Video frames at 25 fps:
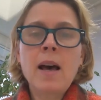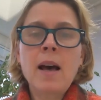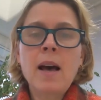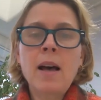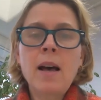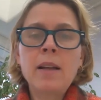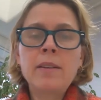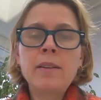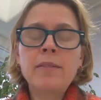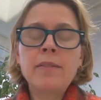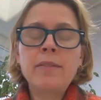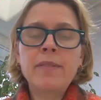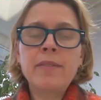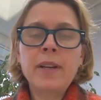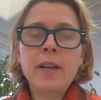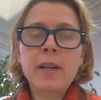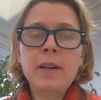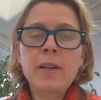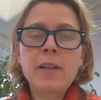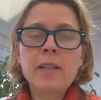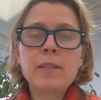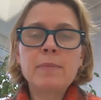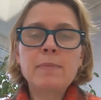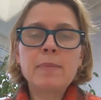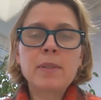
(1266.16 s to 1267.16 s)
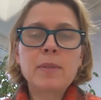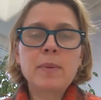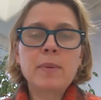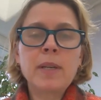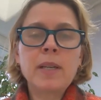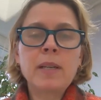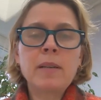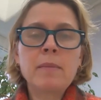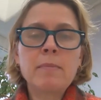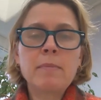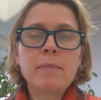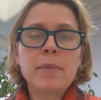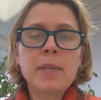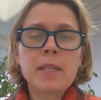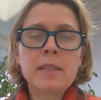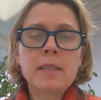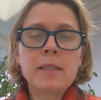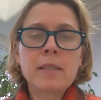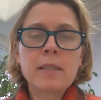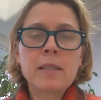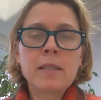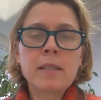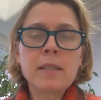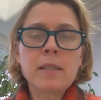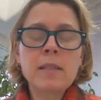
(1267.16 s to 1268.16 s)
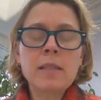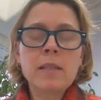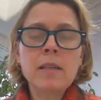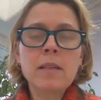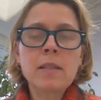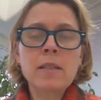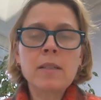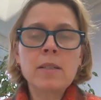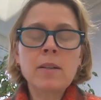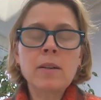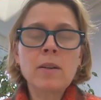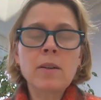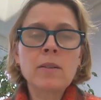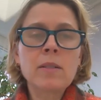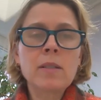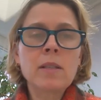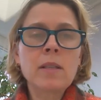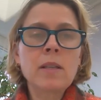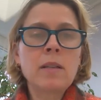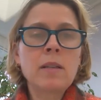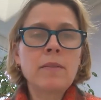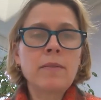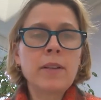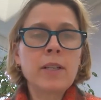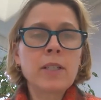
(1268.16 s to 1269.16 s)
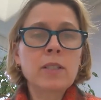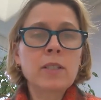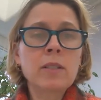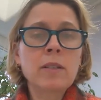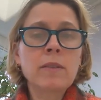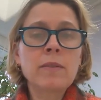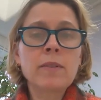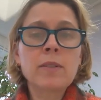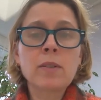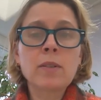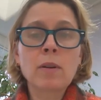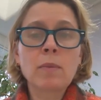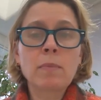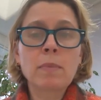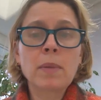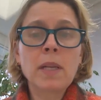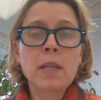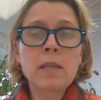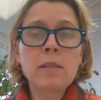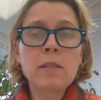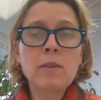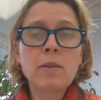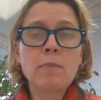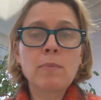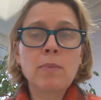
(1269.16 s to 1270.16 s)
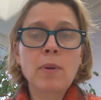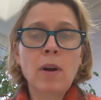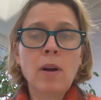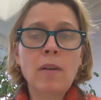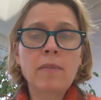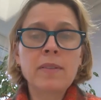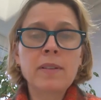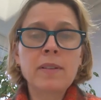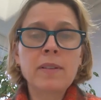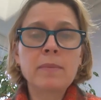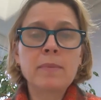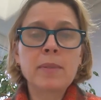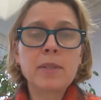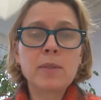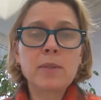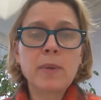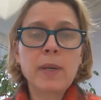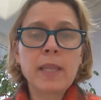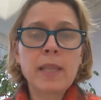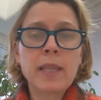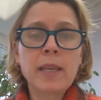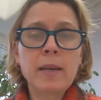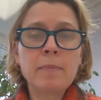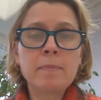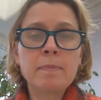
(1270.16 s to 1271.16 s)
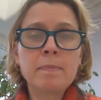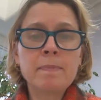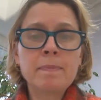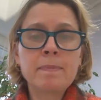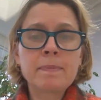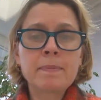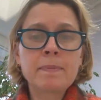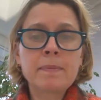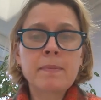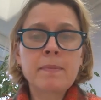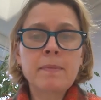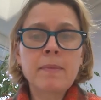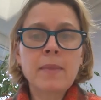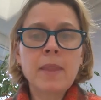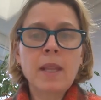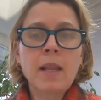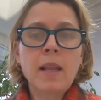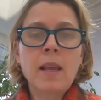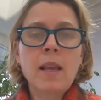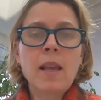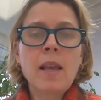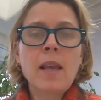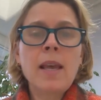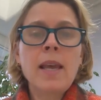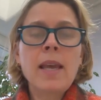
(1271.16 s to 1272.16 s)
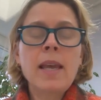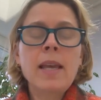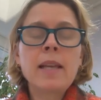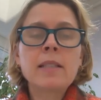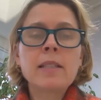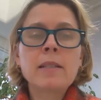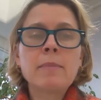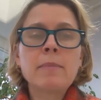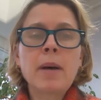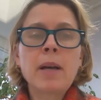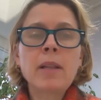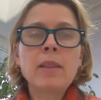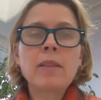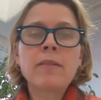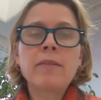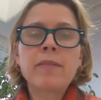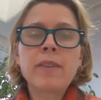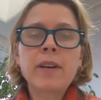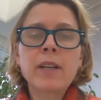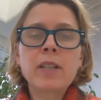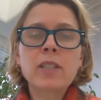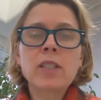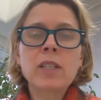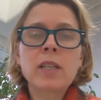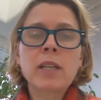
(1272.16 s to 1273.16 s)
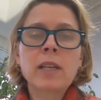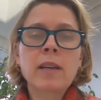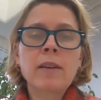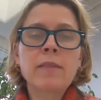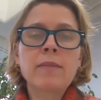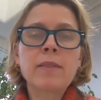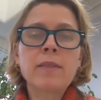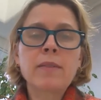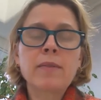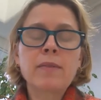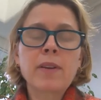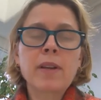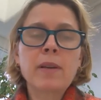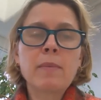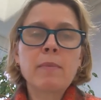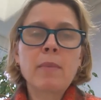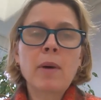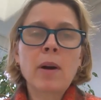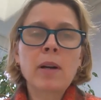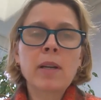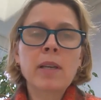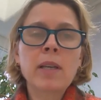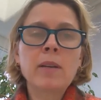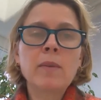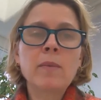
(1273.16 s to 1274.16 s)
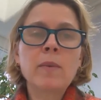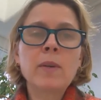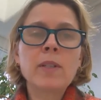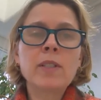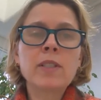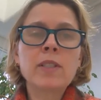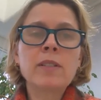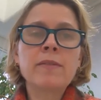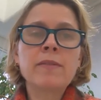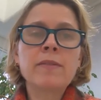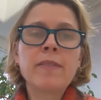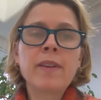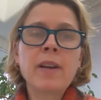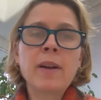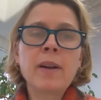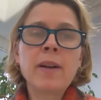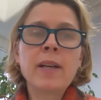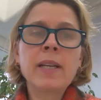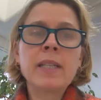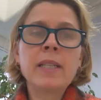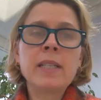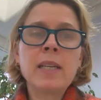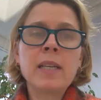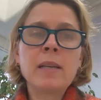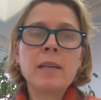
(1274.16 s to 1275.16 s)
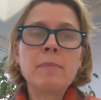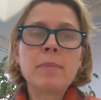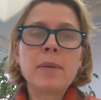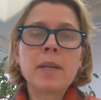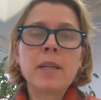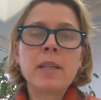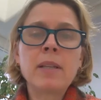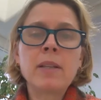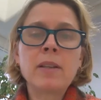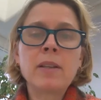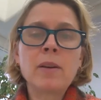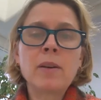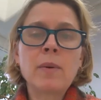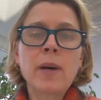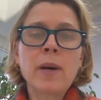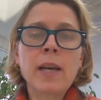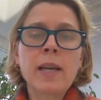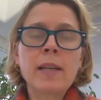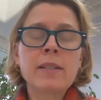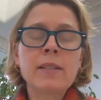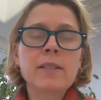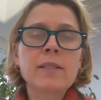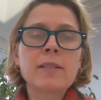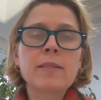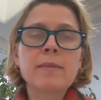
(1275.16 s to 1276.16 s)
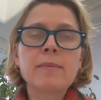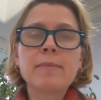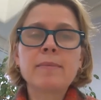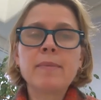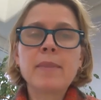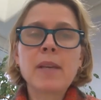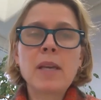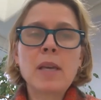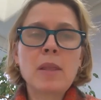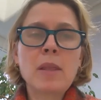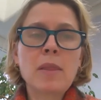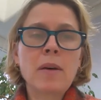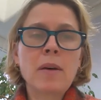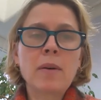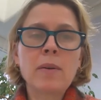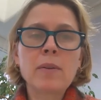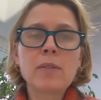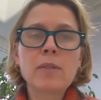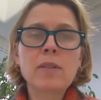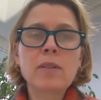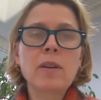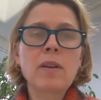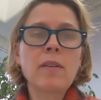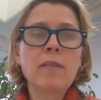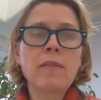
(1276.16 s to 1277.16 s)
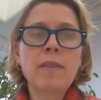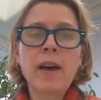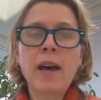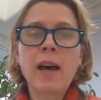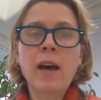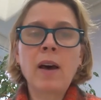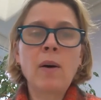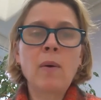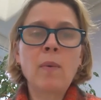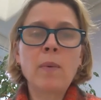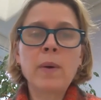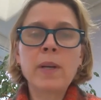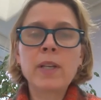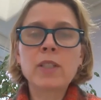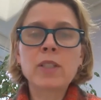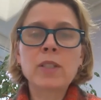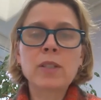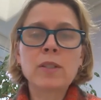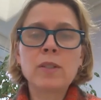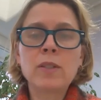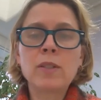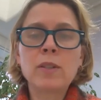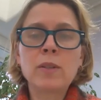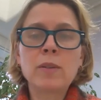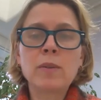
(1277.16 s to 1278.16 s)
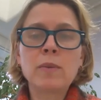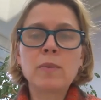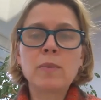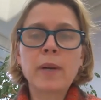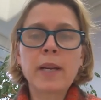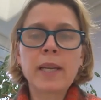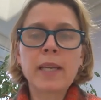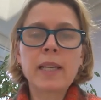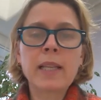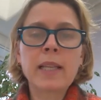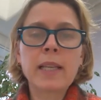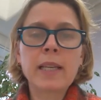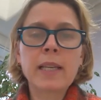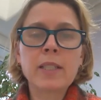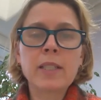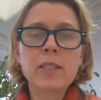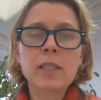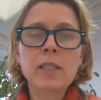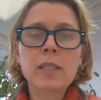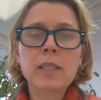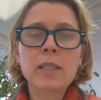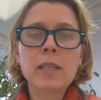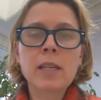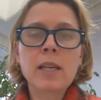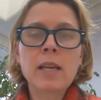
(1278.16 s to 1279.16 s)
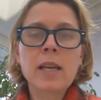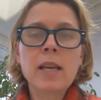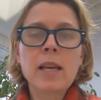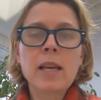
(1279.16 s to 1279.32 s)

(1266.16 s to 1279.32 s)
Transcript: Unfairness between businesses concerns the division of surplus or profit between them. It's about the functioning of the free market, which is very deep in US ethos of how we should do regulation.